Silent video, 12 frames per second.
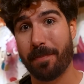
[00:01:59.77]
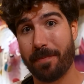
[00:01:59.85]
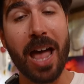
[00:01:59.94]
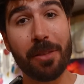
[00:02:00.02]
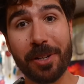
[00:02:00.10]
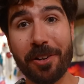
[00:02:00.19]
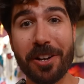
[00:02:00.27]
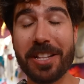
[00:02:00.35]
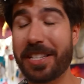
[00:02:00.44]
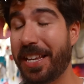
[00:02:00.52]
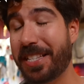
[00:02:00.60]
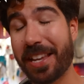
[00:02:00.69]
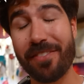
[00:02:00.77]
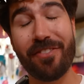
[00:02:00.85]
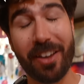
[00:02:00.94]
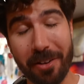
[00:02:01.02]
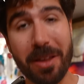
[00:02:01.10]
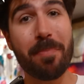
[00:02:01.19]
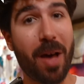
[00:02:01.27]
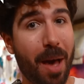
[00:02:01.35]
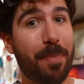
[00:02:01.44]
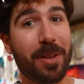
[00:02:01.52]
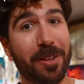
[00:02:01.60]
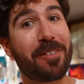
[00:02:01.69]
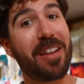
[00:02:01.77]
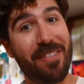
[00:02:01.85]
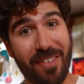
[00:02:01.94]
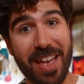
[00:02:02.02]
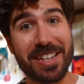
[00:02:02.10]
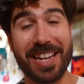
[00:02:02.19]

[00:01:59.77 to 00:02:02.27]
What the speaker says: Halloween Horror Nights is a very popular event,